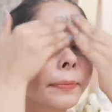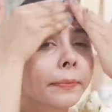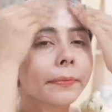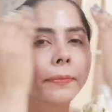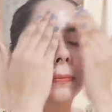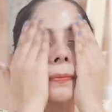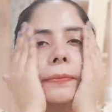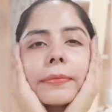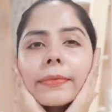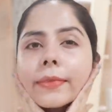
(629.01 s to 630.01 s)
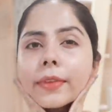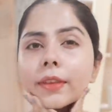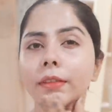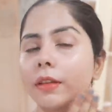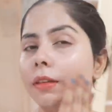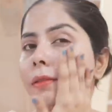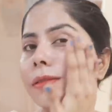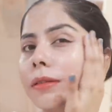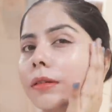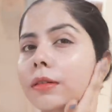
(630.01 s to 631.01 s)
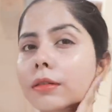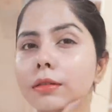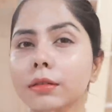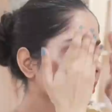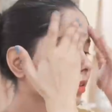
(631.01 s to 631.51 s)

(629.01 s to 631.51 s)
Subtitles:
to remove sunscreen for the reapplication.